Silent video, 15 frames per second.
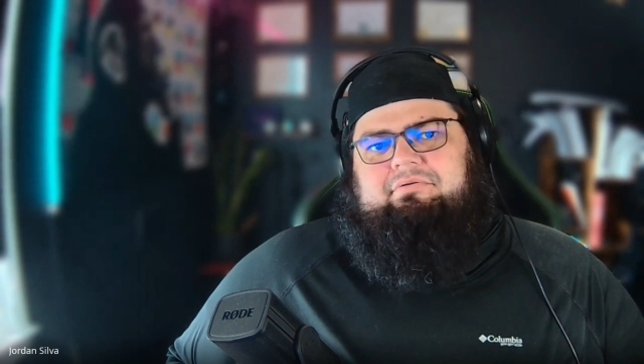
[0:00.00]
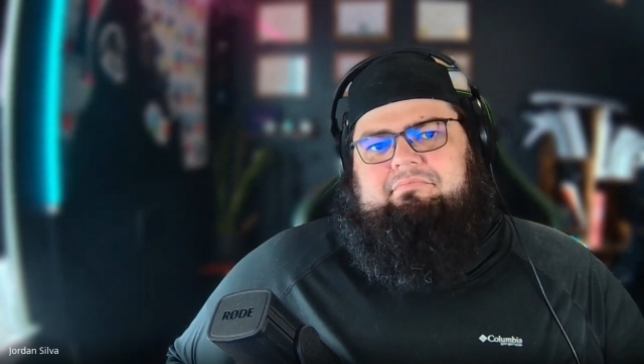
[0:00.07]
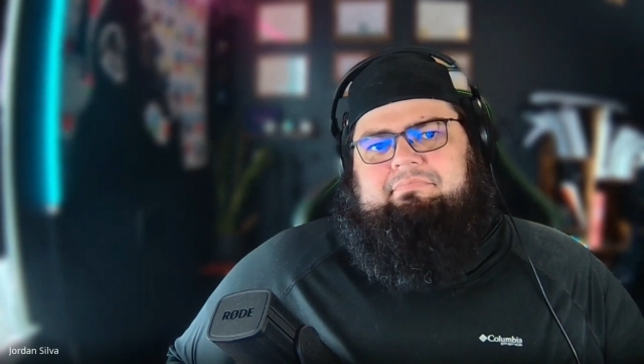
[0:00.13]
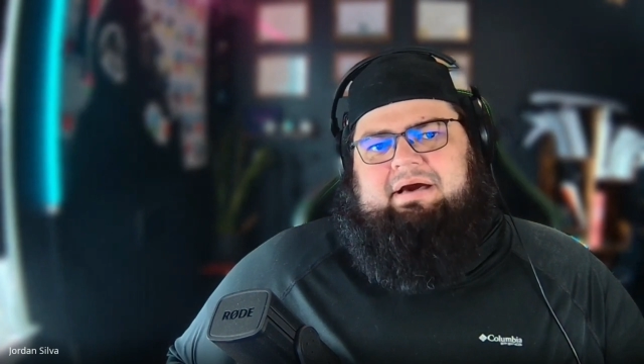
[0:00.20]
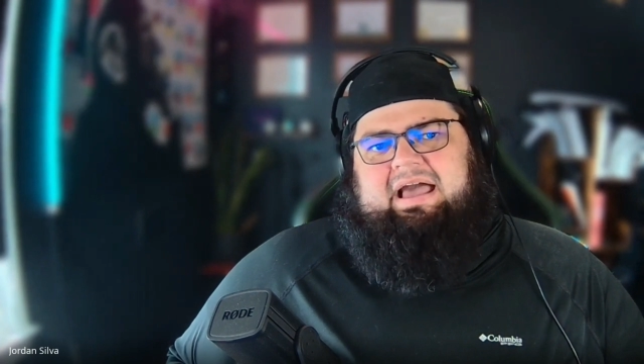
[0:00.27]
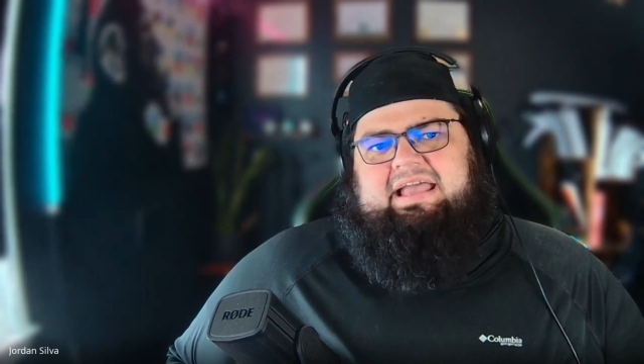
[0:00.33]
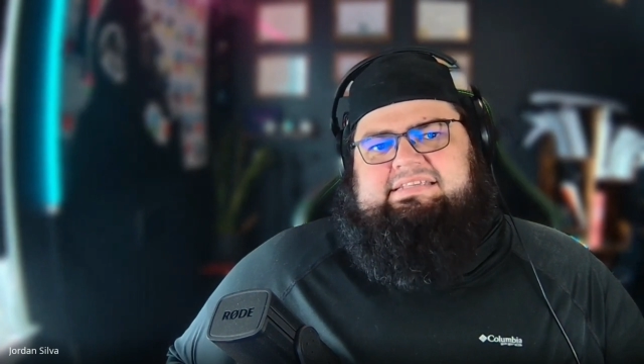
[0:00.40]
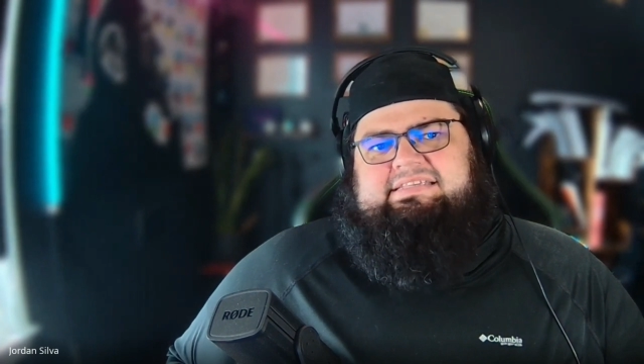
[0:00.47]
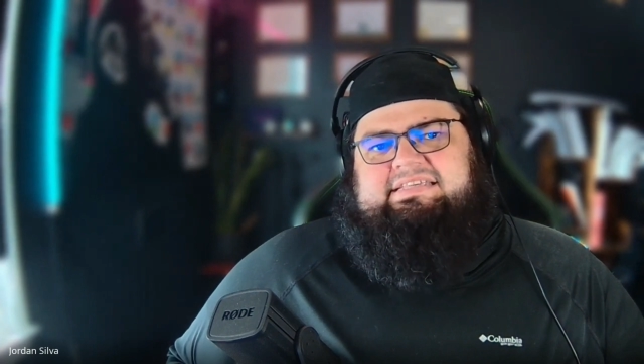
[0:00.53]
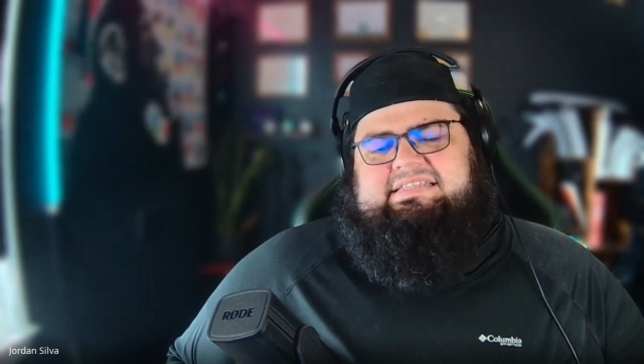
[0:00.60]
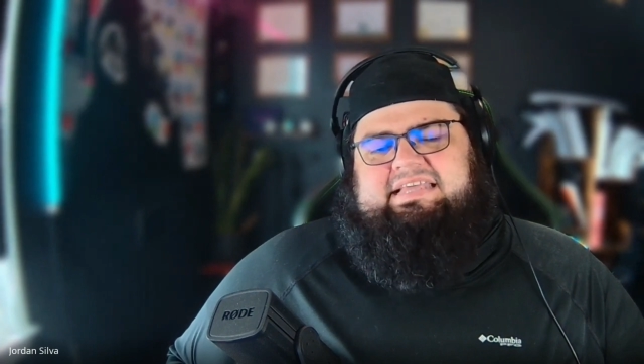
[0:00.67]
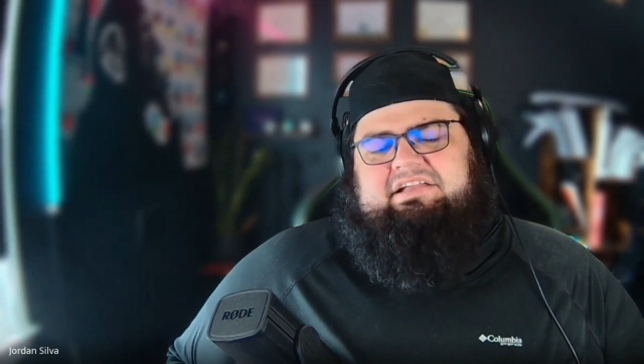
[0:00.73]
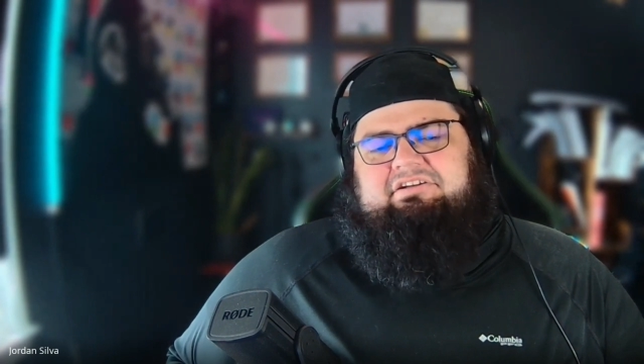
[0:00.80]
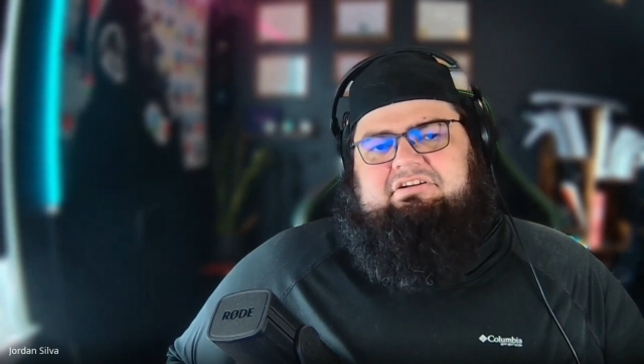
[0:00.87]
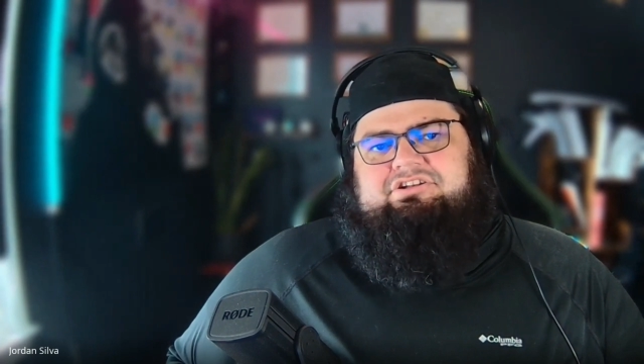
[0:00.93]
biases
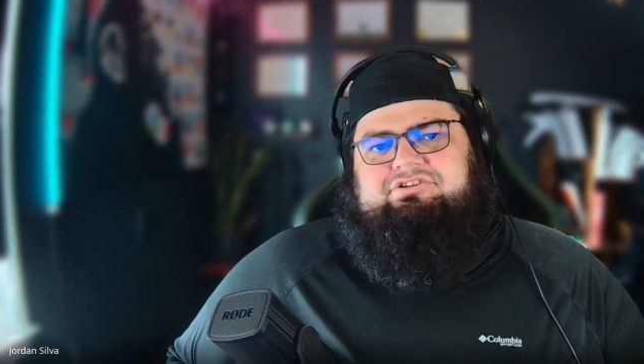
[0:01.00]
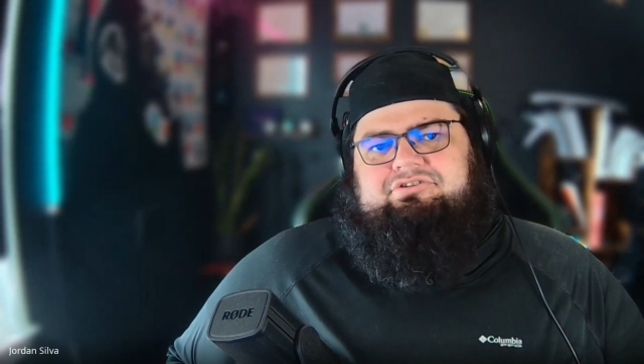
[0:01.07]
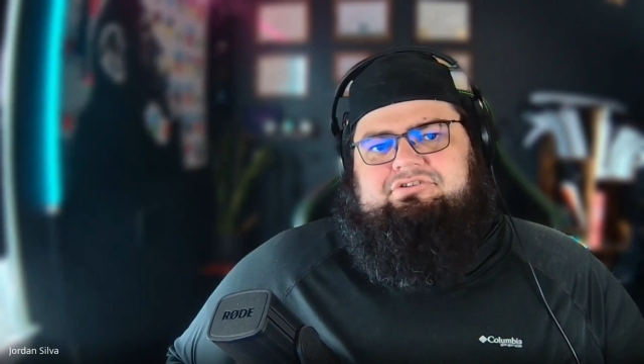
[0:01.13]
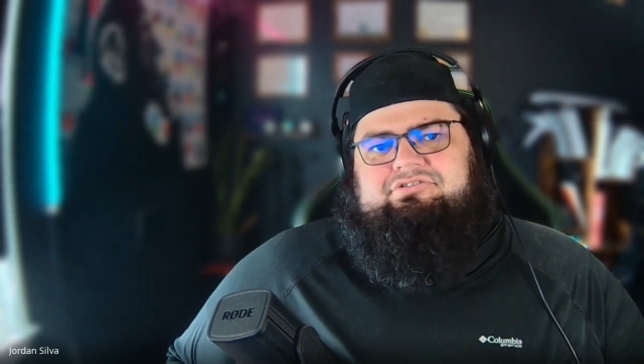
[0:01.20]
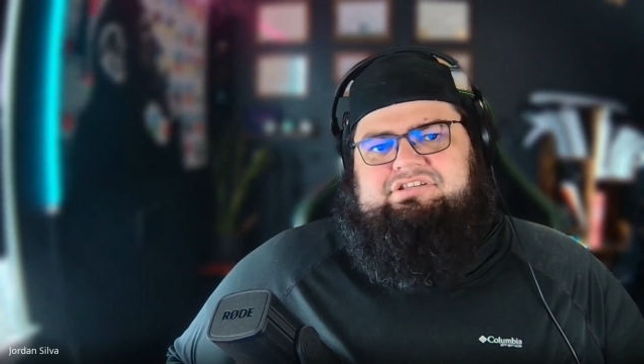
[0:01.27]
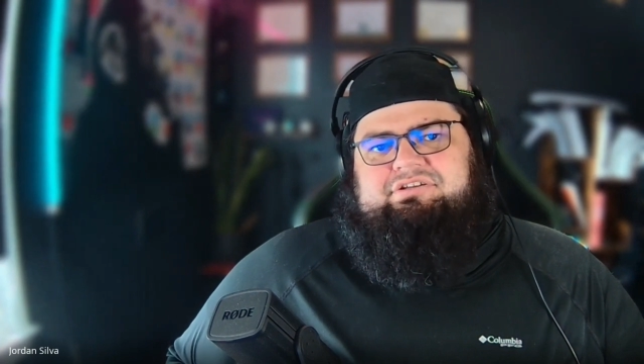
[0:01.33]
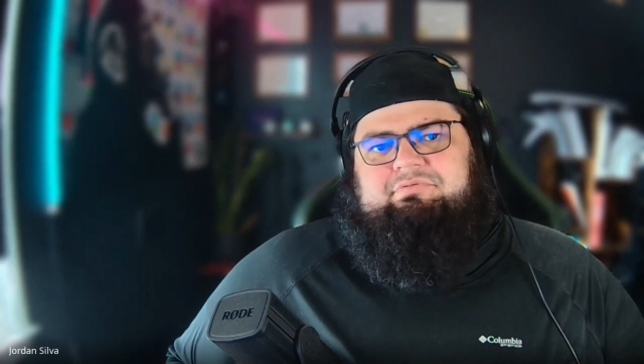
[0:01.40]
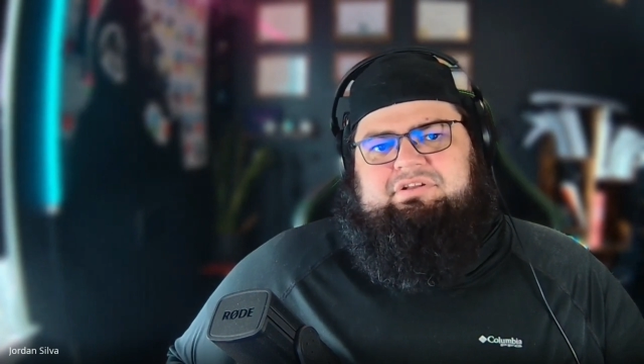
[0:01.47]
that you're introducing.